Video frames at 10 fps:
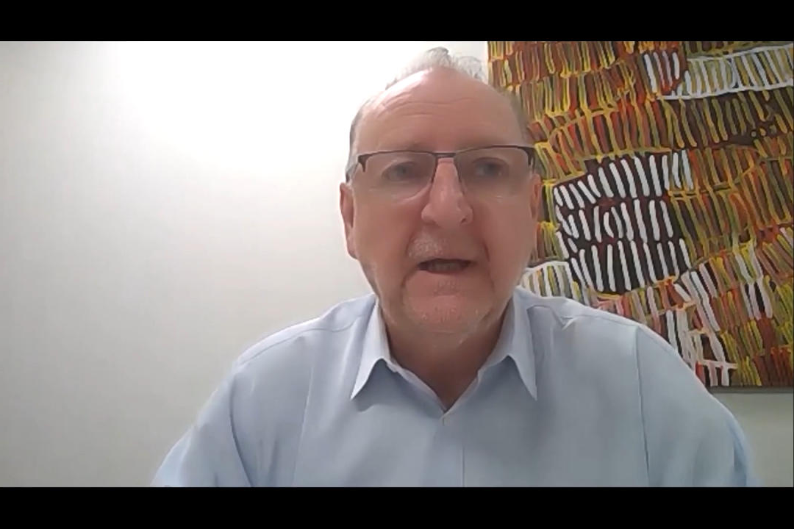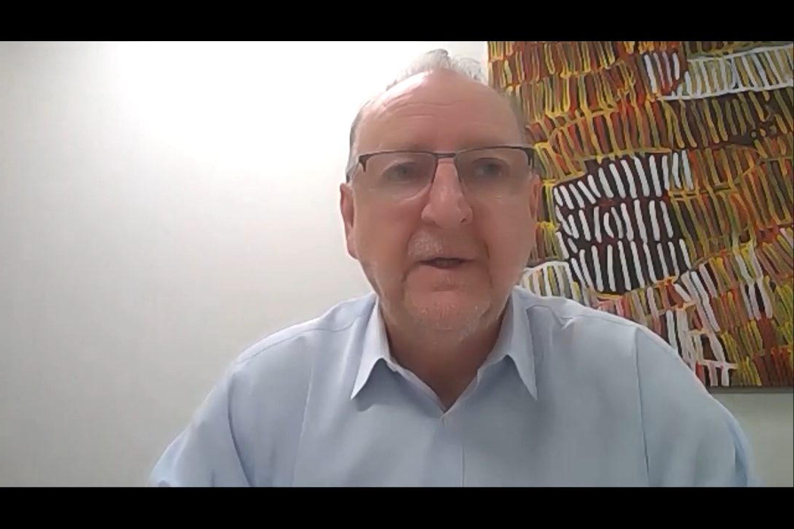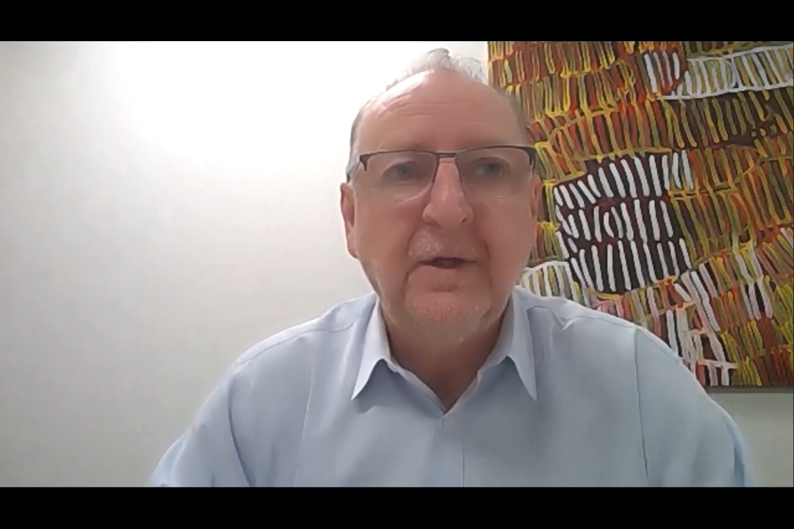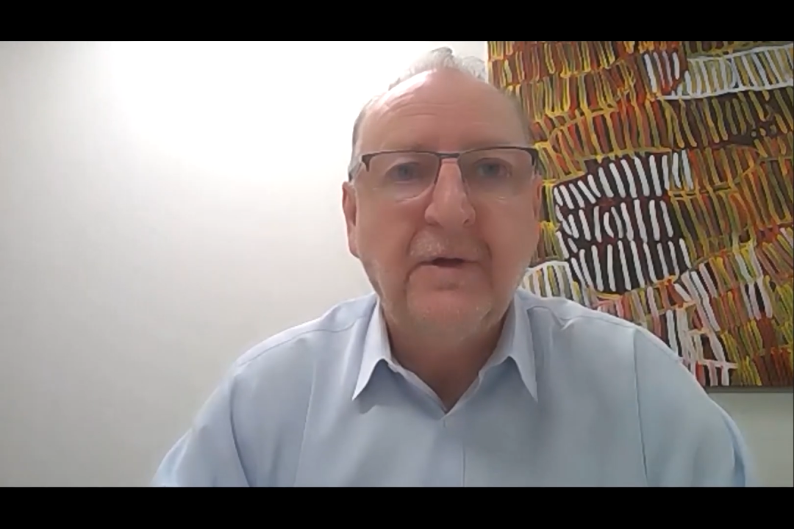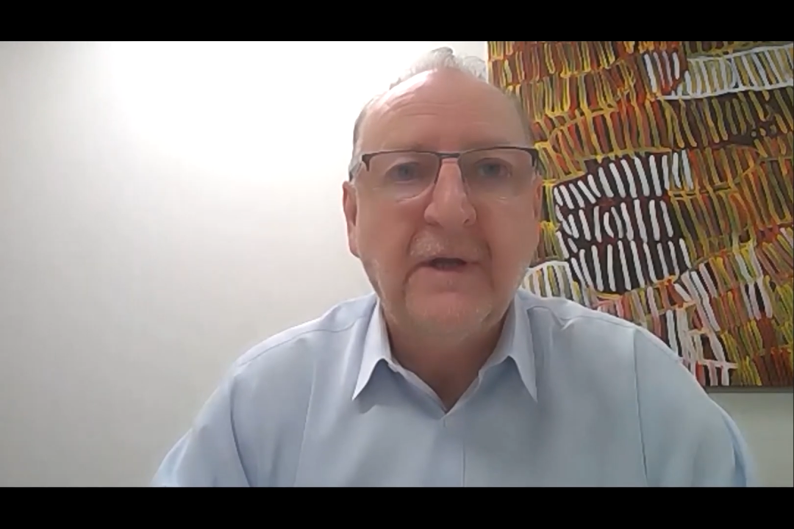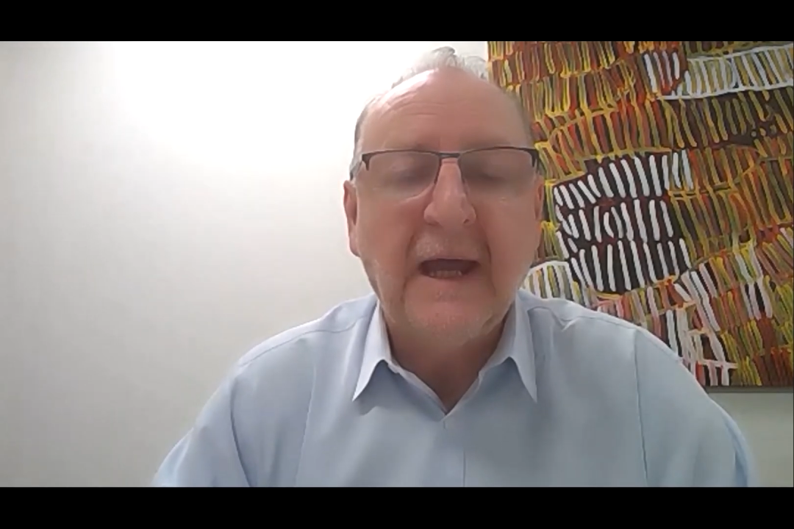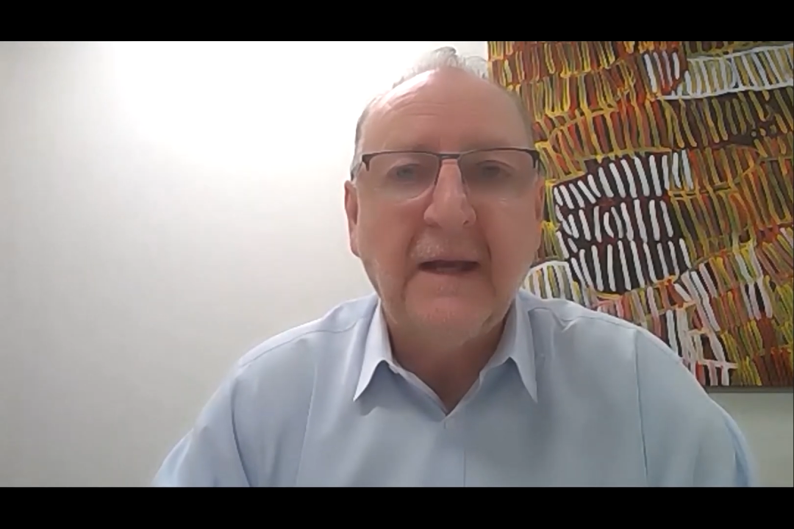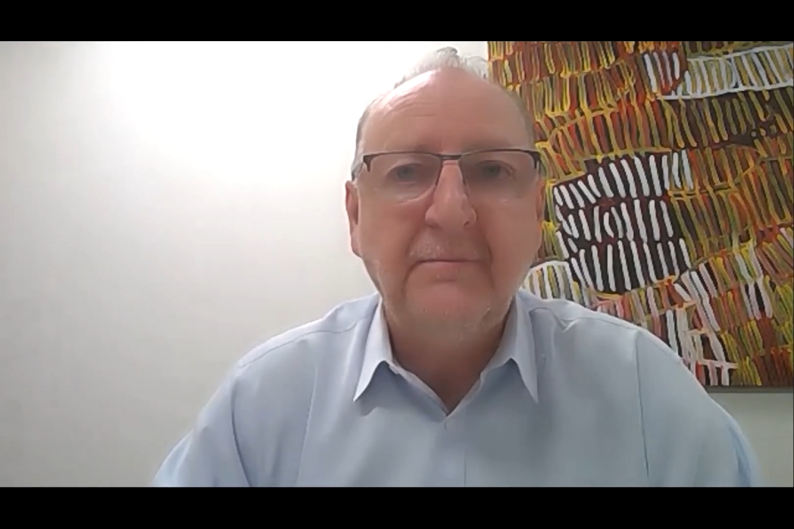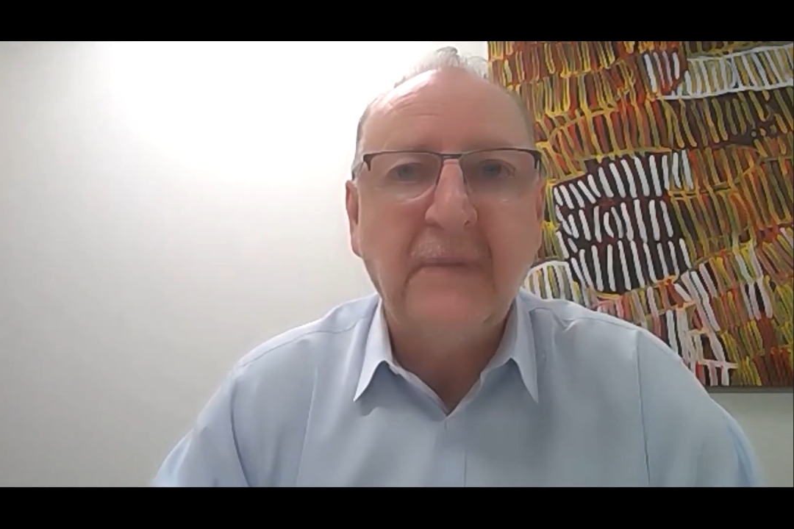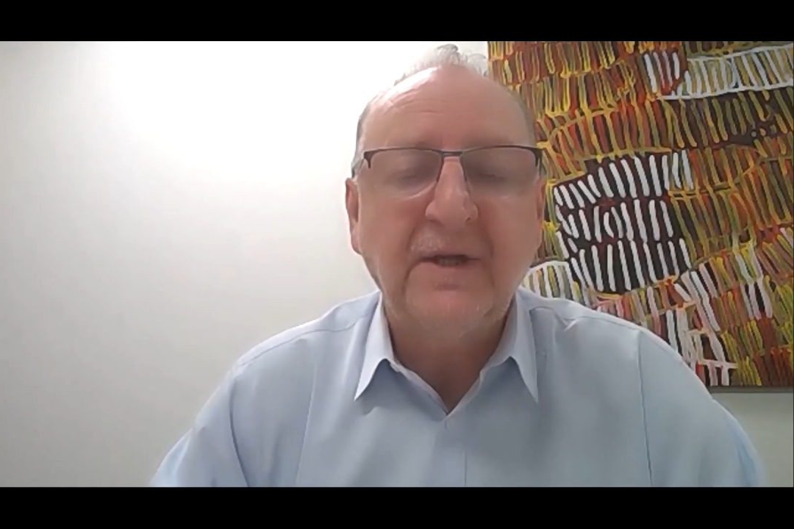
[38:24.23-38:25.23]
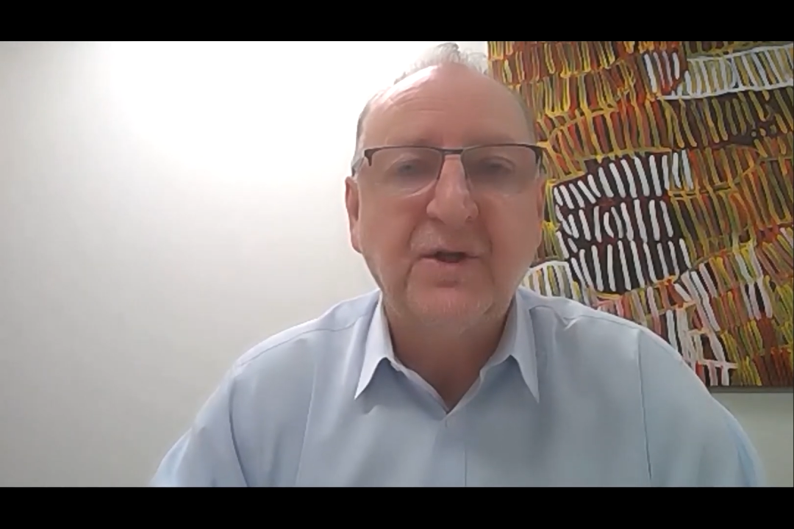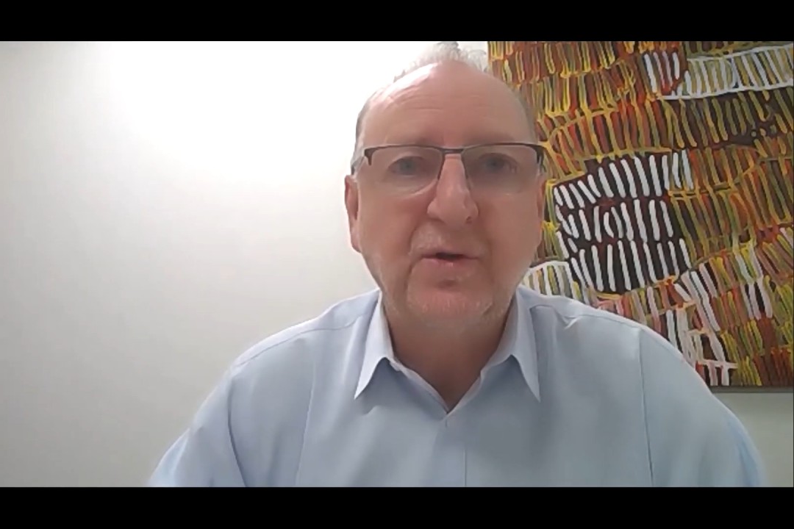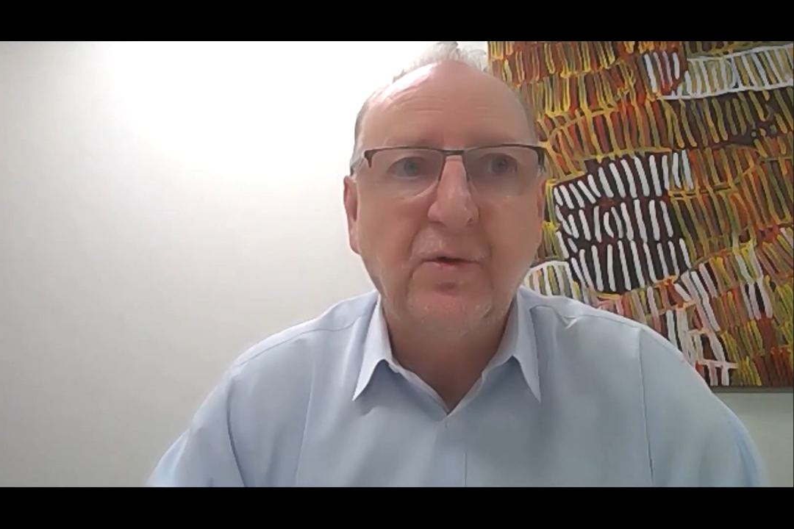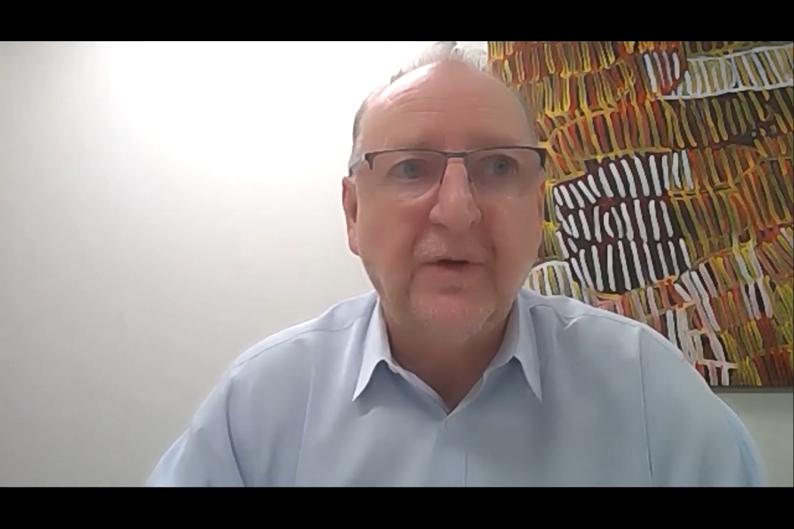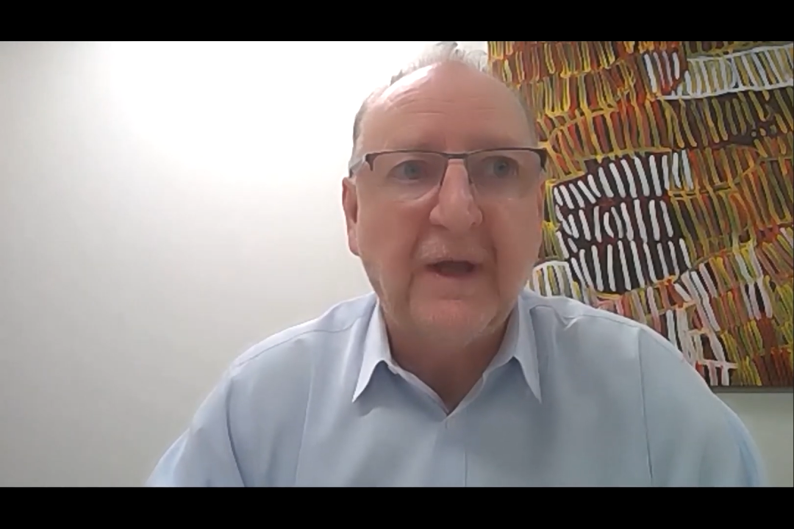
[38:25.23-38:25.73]
You can make
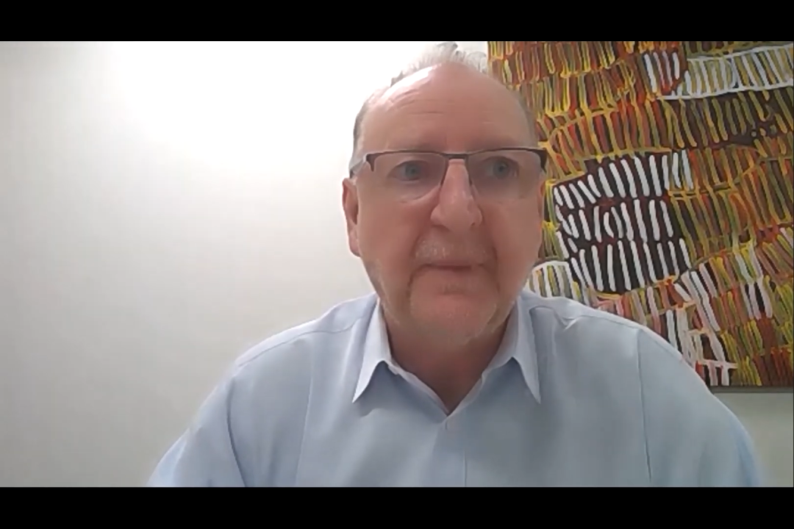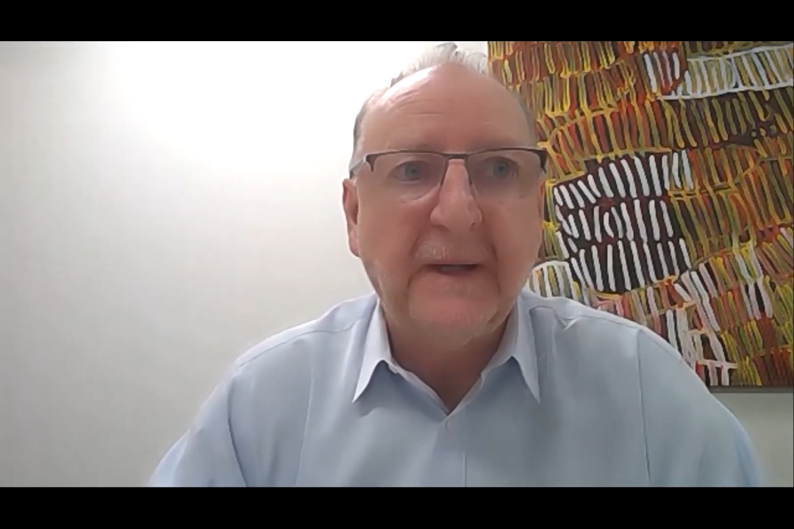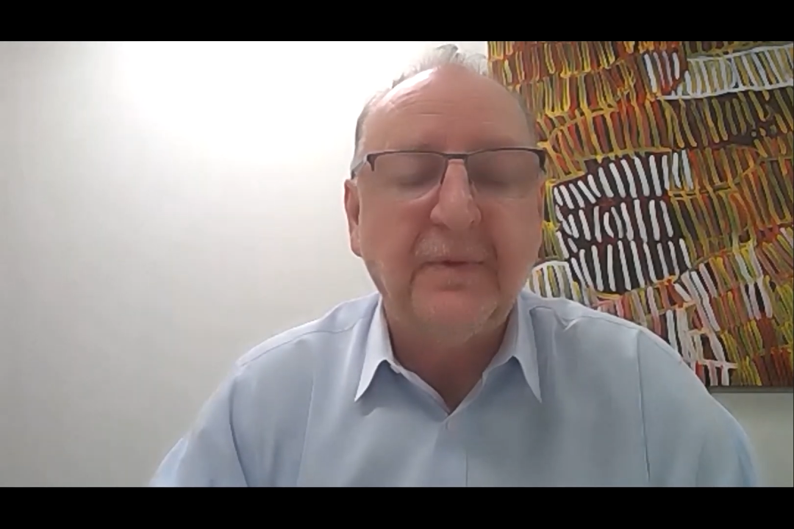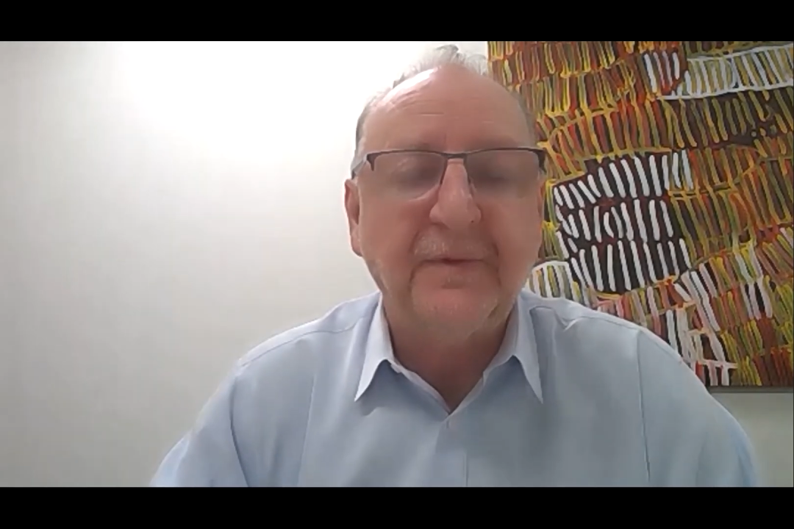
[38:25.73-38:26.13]
sure that people